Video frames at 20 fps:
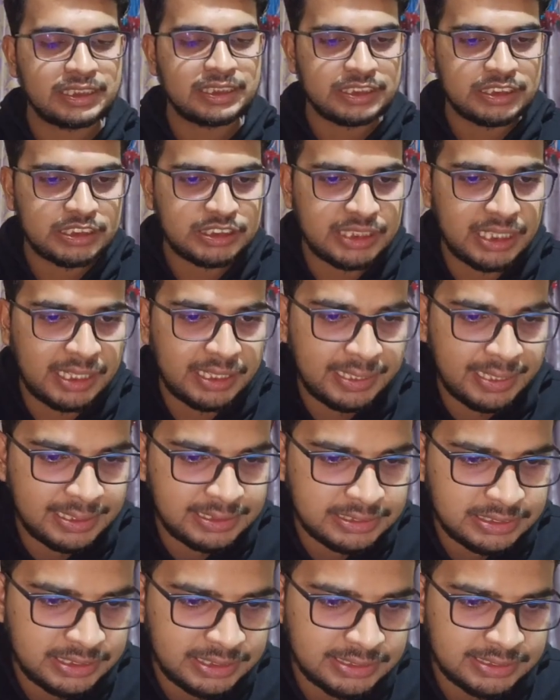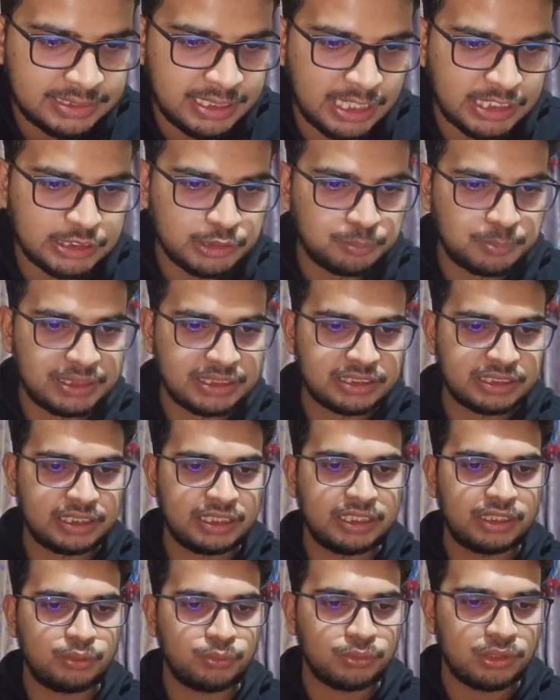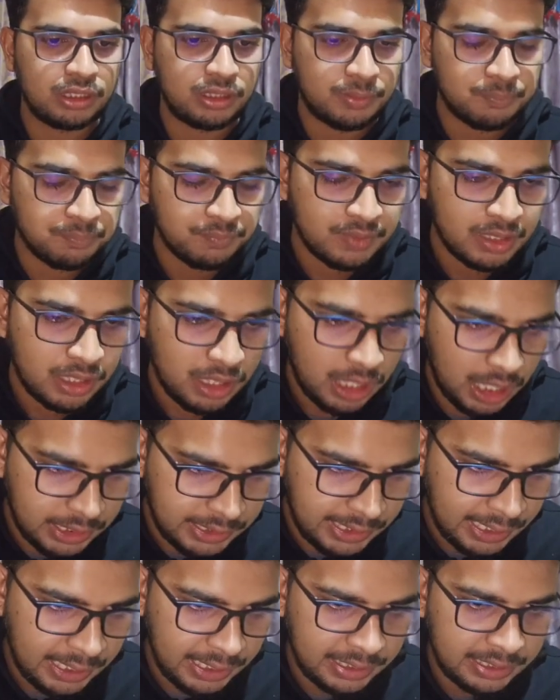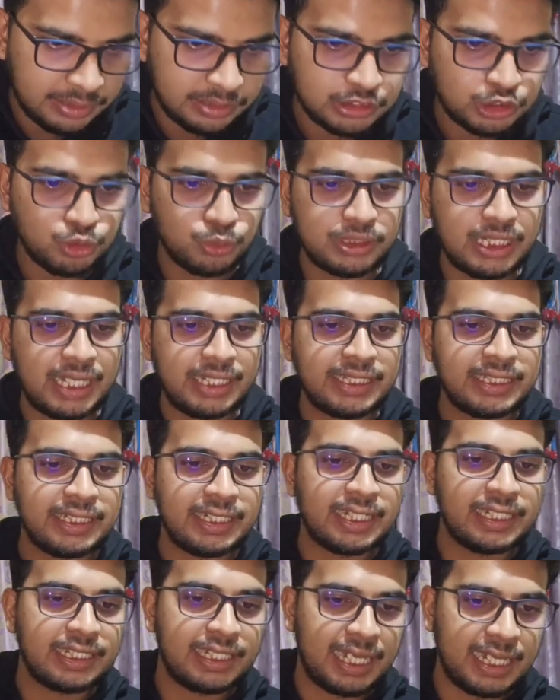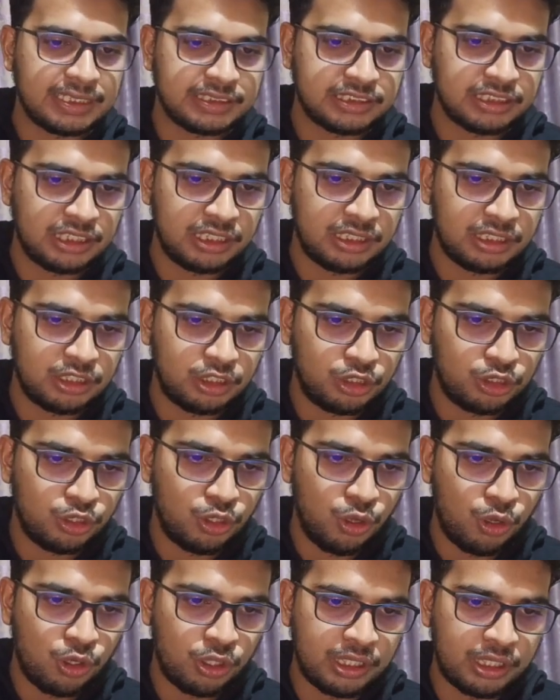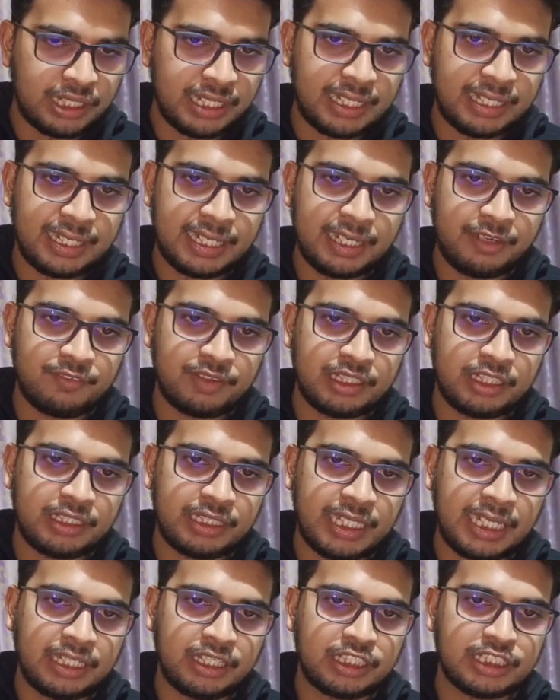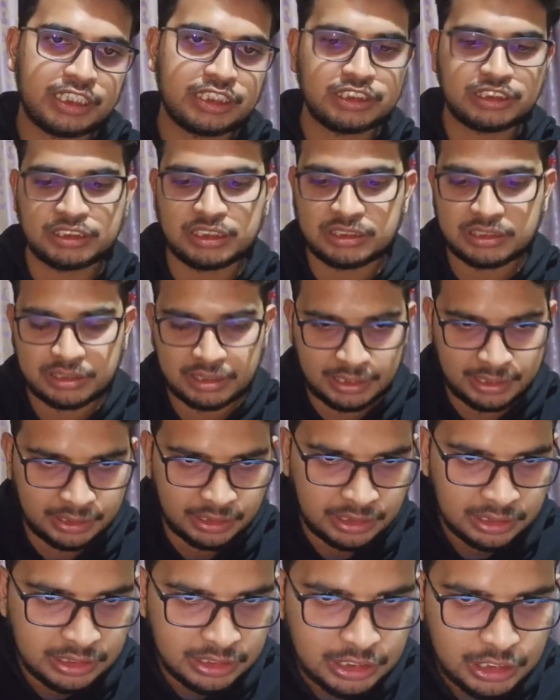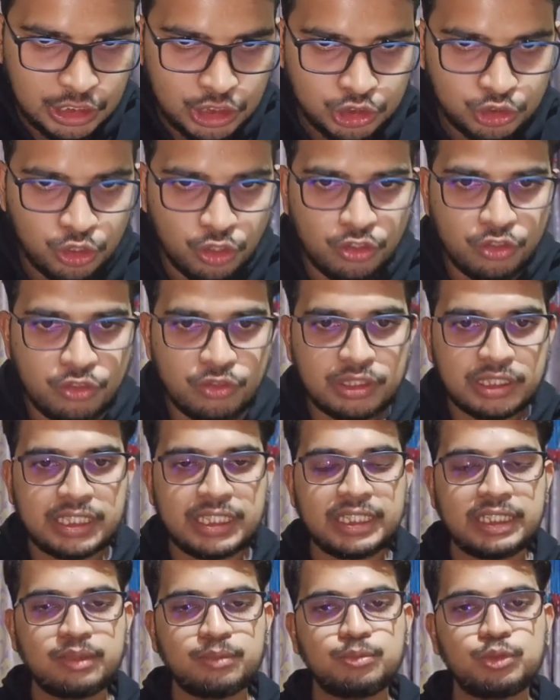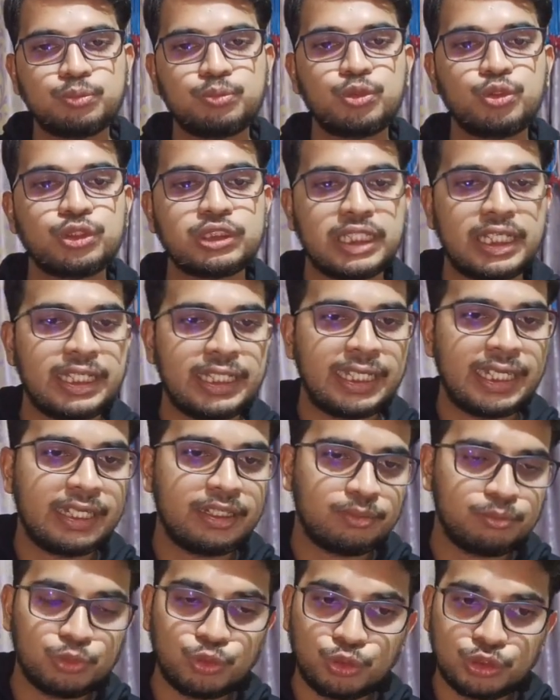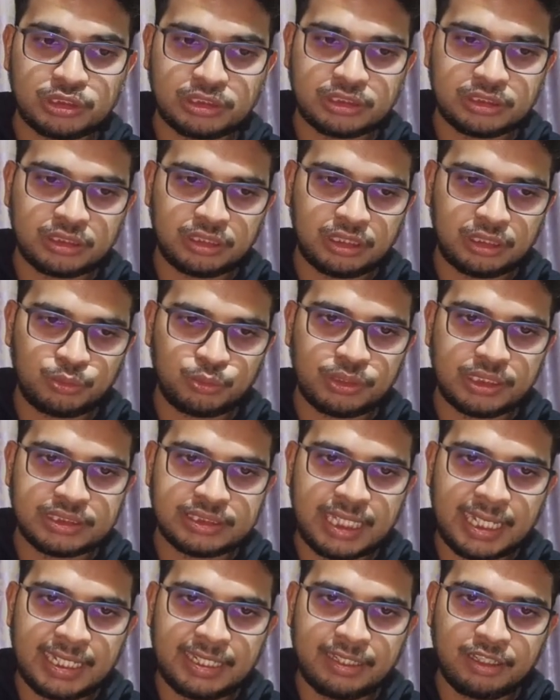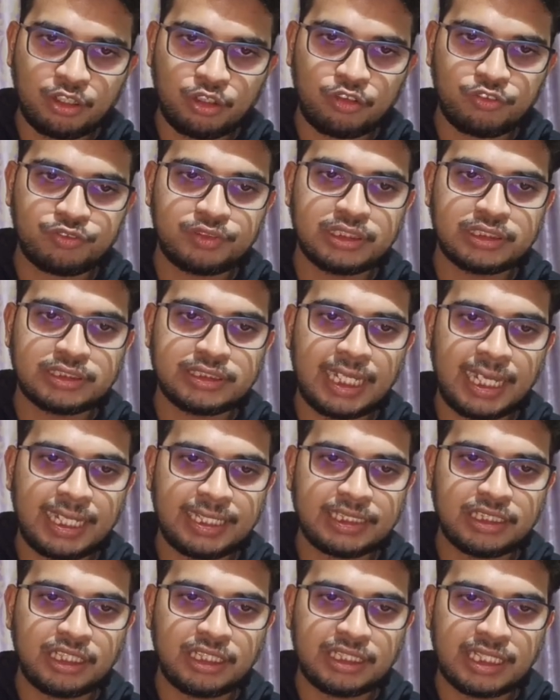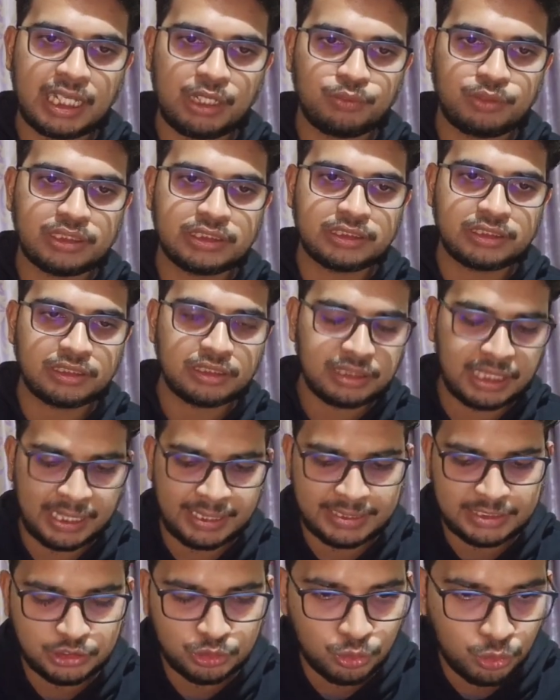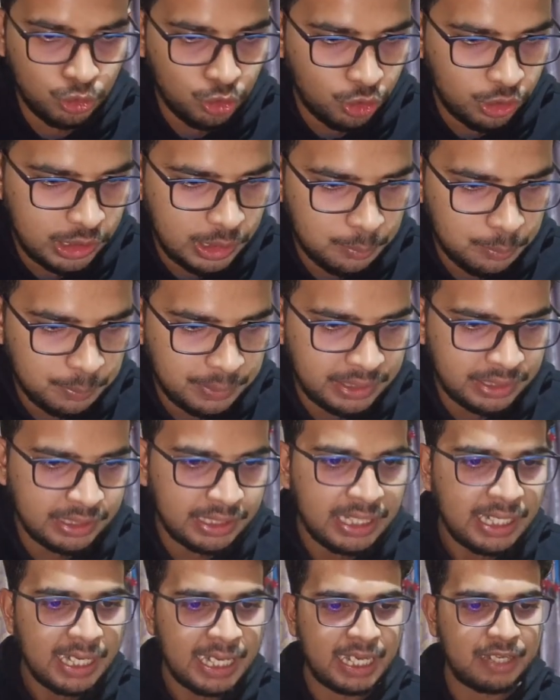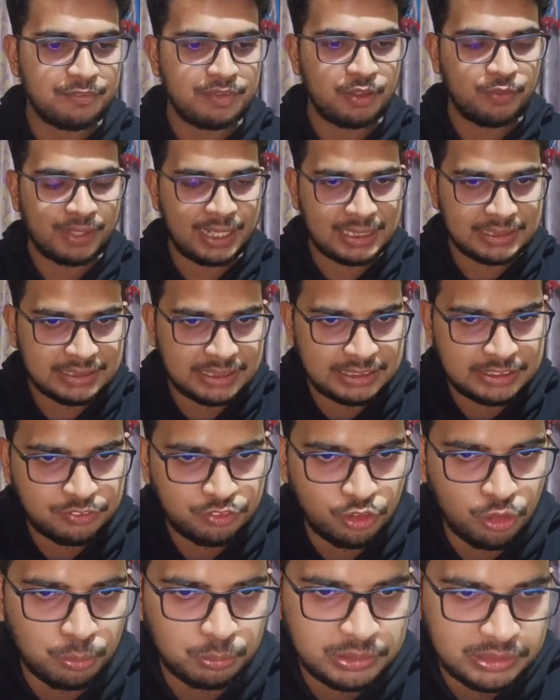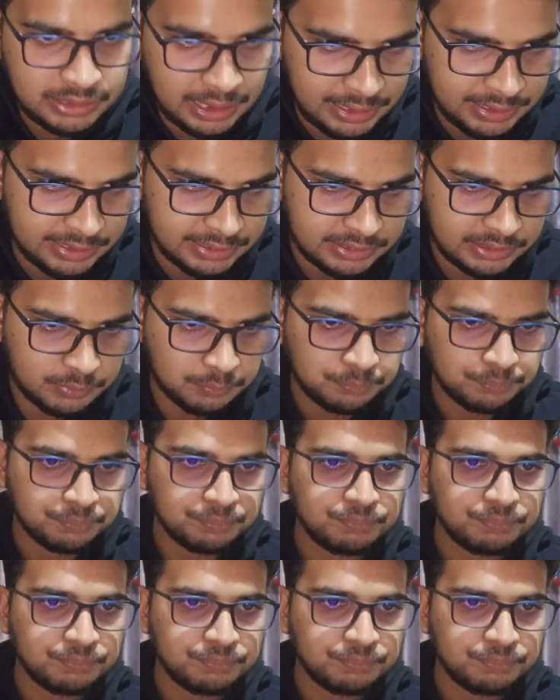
he instead gets his last piece into the attack so that he can castle long and have an attack against this king. So king moves to the side of this diagonal. Now this knight is no longer pinned, and we have castles from Steinitz.